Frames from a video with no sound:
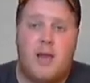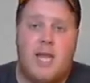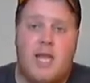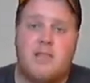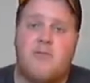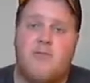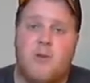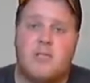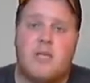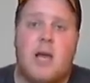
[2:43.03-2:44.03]
And he's the
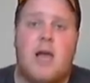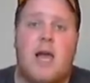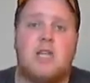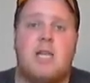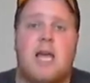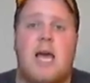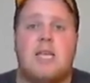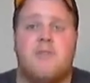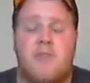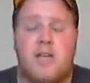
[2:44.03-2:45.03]
first guy who actually has
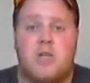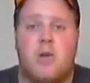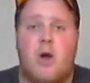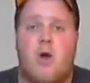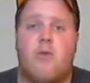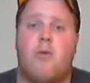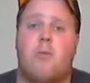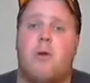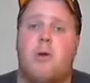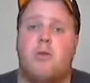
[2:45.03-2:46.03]
a victory over
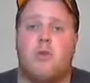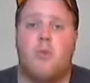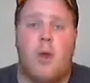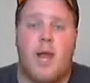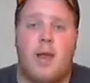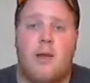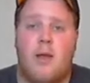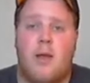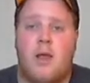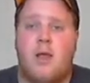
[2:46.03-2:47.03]
Roberto Duran.
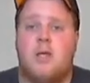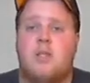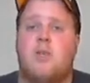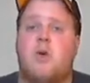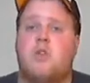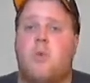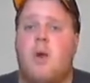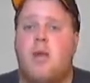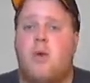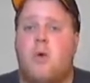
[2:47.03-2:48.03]
So
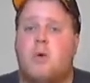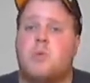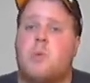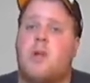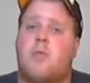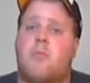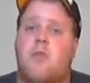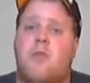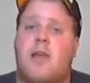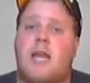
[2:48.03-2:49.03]
Duran, of course, wanted to
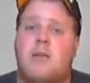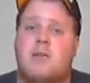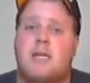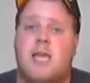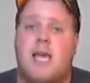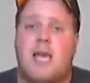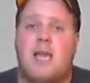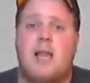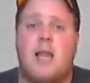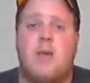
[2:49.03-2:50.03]
prove that he was the king in
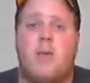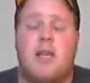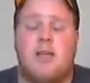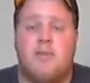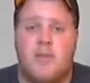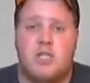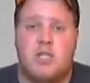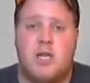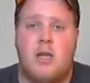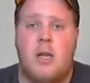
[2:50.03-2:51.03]
the lightweight
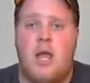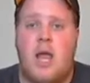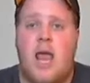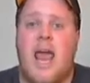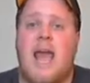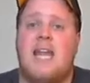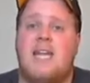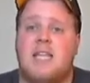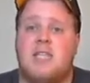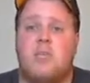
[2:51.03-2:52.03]
division, and he
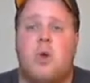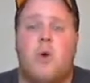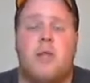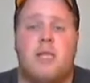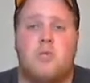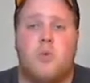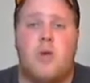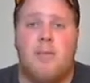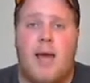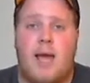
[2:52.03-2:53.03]
did so in this
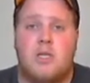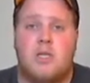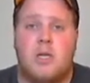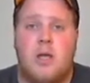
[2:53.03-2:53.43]
rematch.